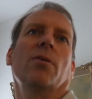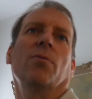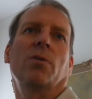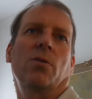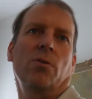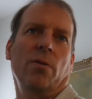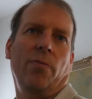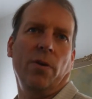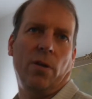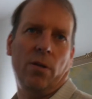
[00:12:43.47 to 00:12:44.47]
It was hmm. sort of
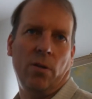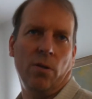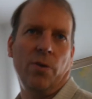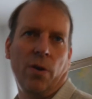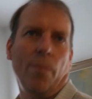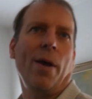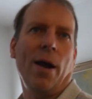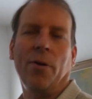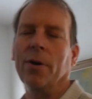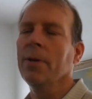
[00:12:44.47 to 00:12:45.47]
the colonial
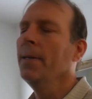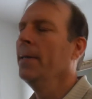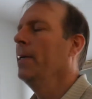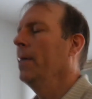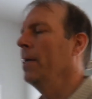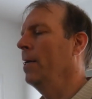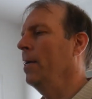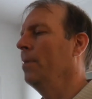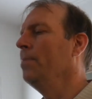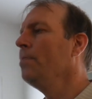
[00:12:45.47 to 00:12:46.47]
power.
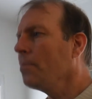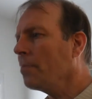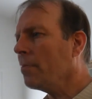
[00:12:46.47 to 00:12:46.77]
Um,